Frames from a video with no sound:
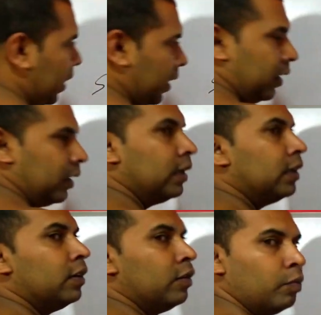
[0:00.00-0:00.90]
a
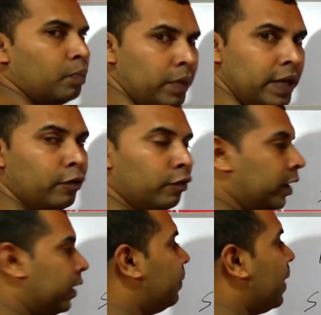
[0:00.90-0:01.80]
be
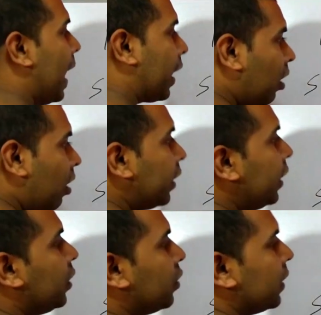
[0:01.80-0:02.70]
verb
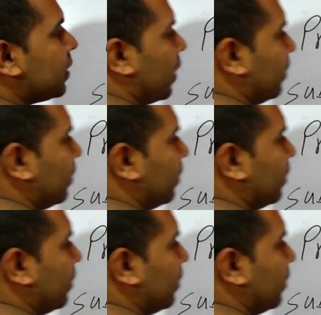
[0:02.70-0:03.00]
according to the